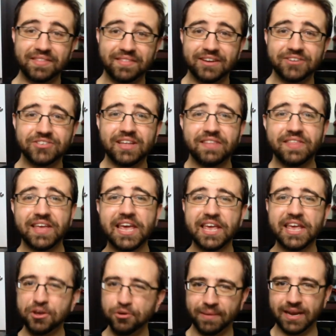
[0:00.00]
There's nothing
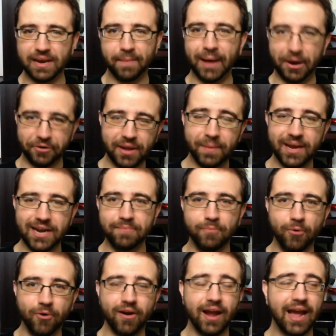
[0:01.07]
human about him
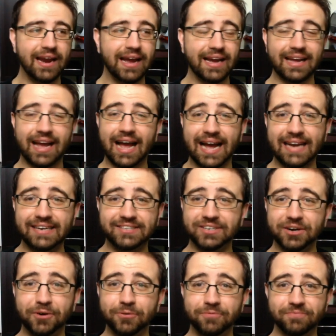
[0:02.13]
anymore, and I
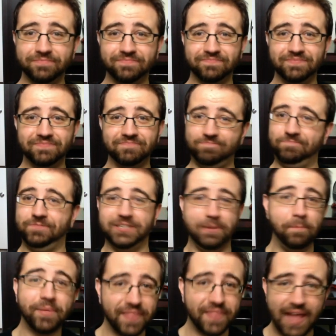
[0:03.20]
don't
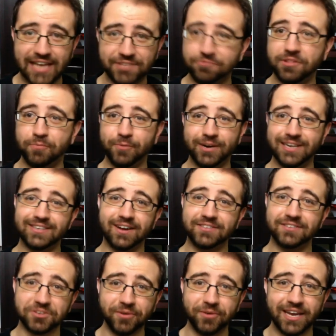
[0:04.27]
sympathize with him when he's
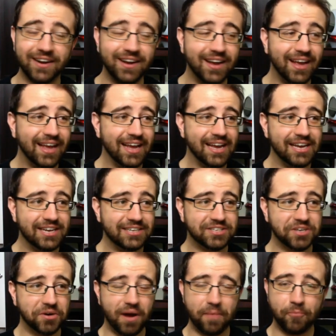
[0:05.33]
on screen.
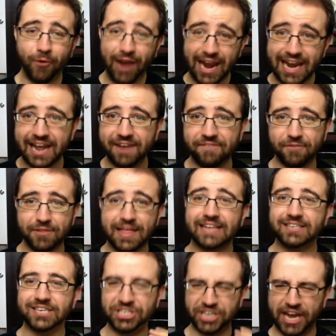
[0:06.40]
So I'm waiting for
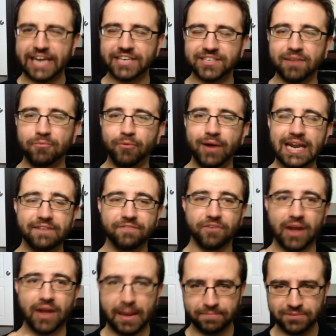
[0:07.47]
that to change. I'm waiting
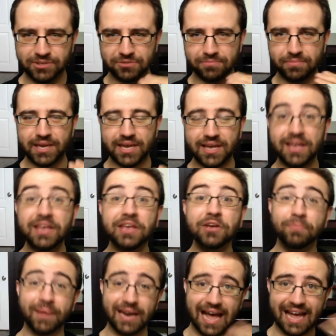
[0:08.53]
for him to be
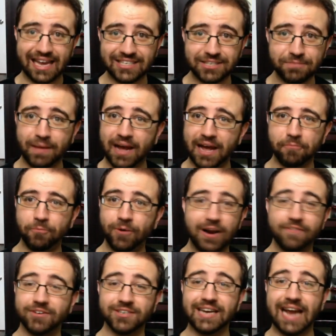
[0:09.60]
humanized by
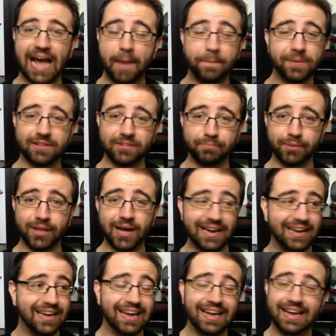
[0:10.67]
whatever's going to happen in the
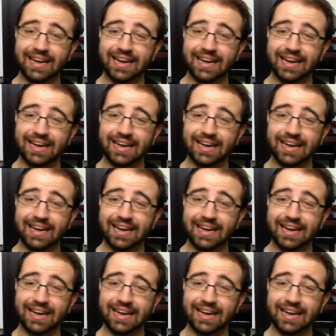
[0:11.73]
plot.